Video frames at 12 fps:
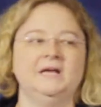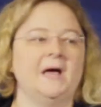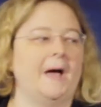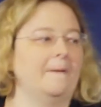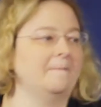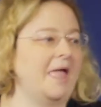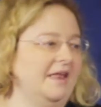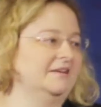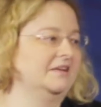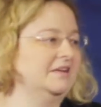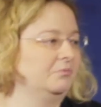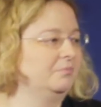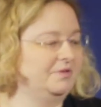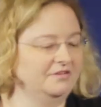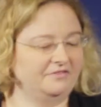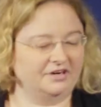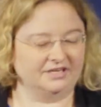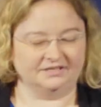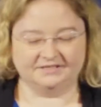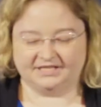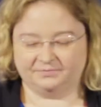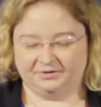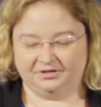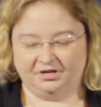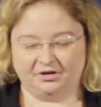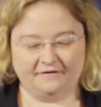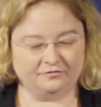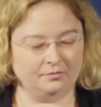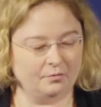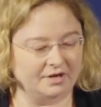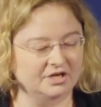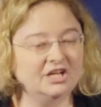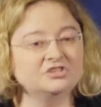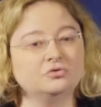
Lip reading: And it will be a very desperate and uncomfortable one.